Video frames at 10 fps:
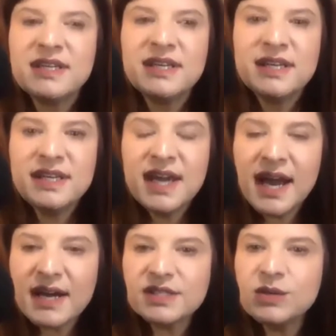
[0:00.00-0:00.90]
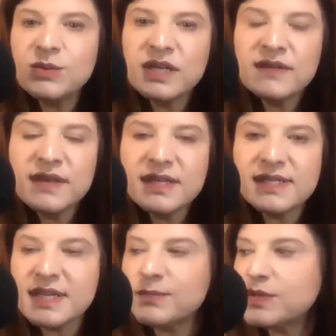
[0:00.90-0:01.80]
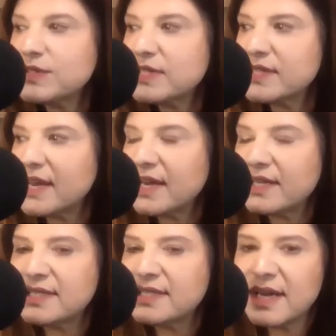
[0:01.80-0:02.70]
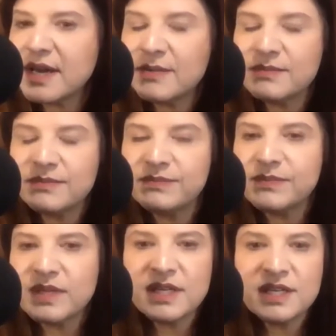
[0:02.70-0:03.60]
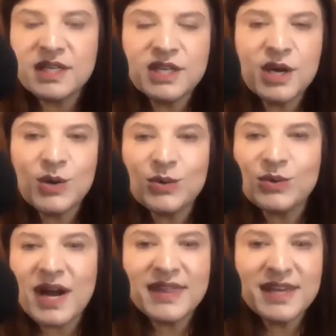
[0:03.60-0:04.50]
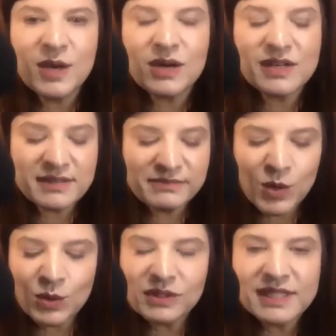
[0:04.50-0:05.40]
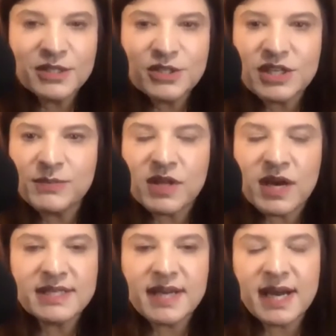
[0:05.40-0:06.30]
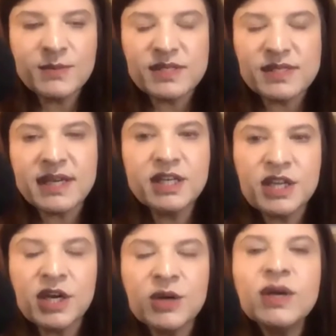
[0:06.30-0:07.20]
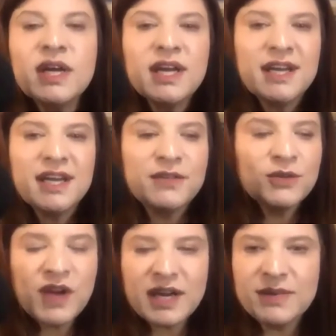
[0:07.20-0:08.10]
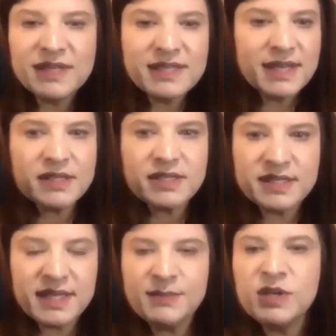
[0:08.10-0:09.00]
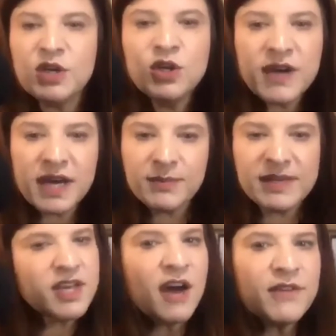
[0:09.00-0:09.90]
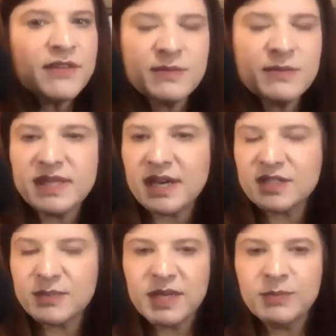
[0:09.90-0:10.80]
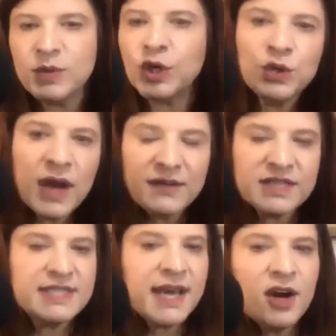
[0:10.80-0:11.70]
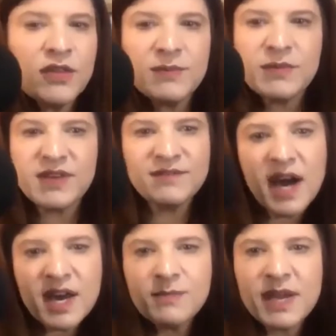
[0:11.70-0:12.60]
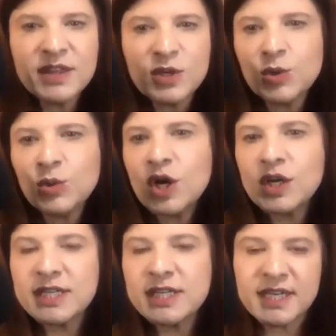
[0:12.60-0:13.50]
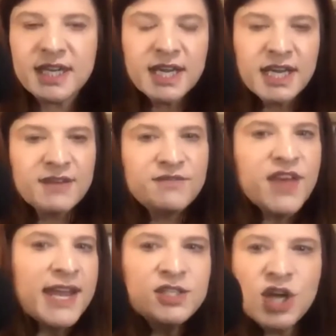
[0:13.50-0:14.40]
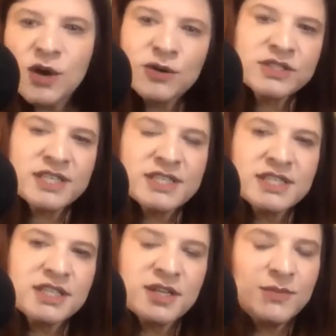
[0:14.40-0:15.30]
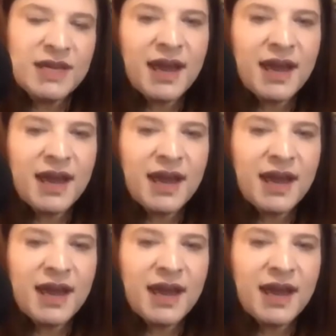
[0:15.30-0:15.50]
Yeah. So one of the examples that, I think old leadership a lot of times is like, if you've got a big sales team, you've got to be tough on them salespeople. You have to tell them that they've got to make their quotas. And if they don't, it's going to be